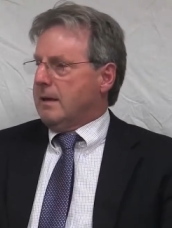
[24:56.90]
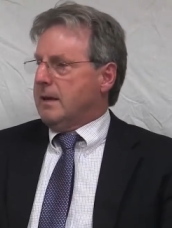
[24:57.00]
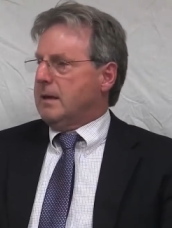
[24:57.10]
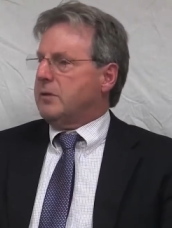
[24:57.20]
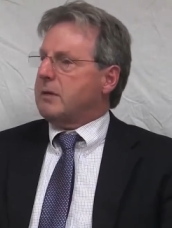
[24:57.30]

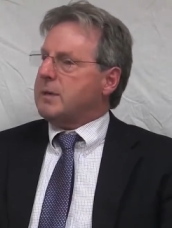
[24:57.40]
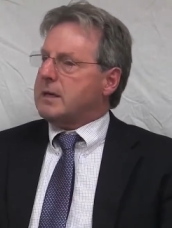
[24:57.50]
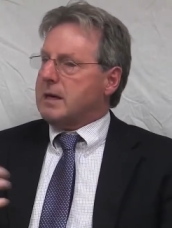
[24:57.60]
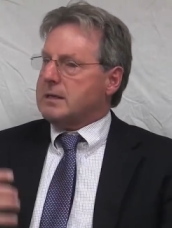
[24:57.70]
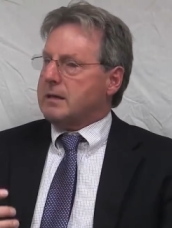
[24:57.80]
And I think
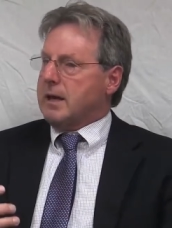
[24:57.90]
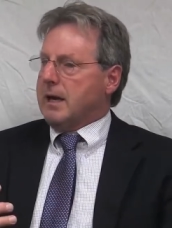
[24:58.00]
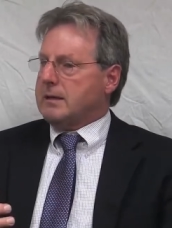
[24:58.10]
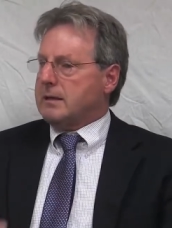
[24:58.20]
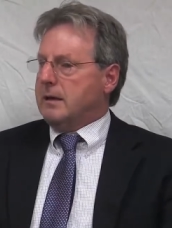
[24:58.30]
because of
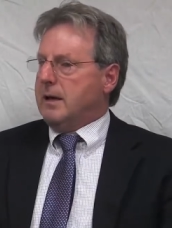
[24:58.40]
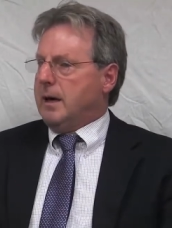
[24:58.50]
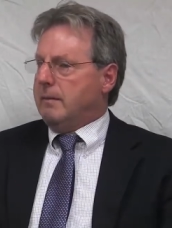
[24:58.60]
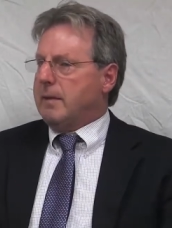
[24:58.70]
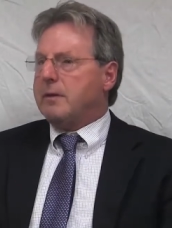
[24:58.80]
that,
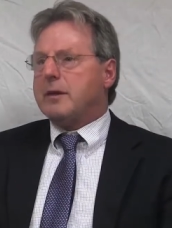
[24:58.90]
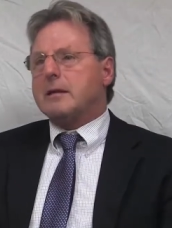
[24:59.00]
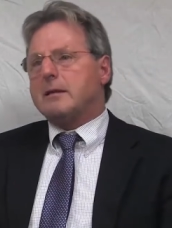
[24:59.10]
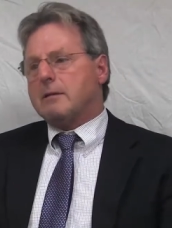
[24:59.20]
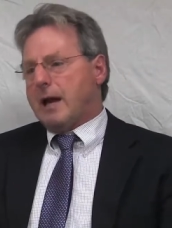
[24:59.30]
I
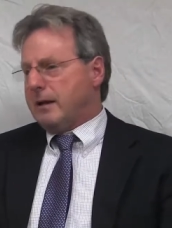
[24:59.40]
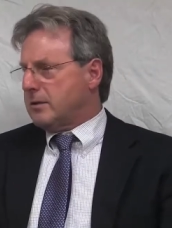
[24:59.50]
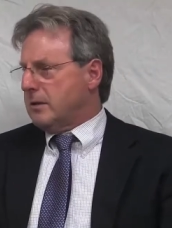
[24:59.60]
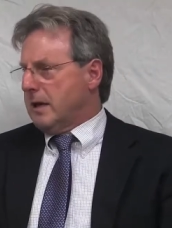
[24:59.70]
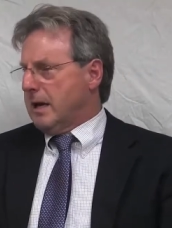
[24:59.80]
think the actually